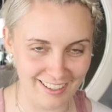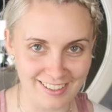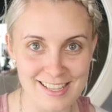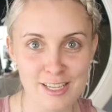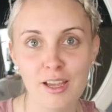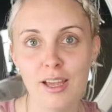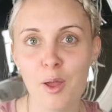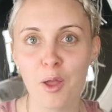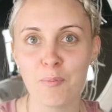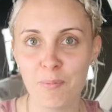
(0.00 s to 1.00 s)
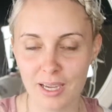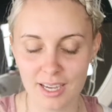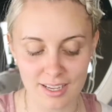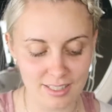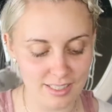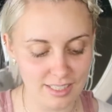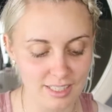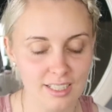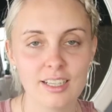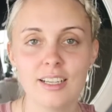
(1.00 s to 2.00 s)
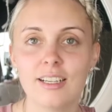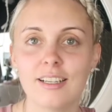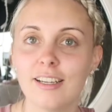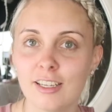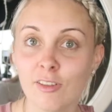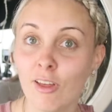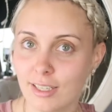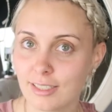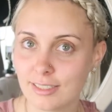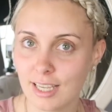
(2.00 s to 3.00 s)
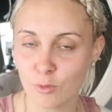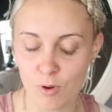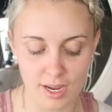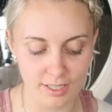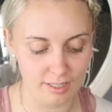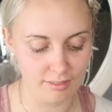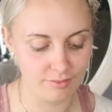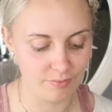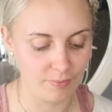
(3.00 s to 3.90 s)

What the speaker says: lot, but you'll understand why now.